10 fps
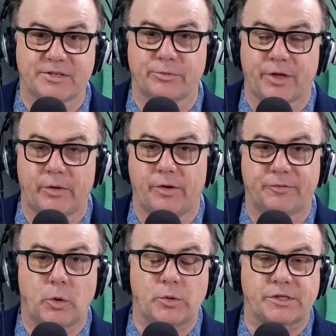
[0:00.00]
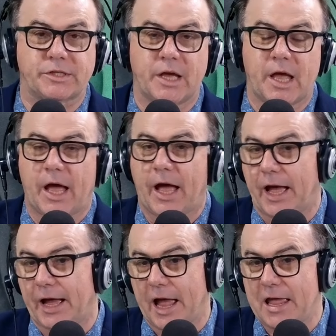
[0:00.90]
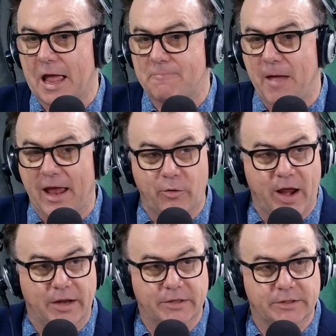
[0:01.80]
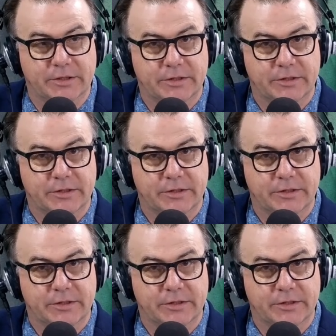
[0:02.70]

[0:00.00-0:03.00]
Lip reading: although, of course, a background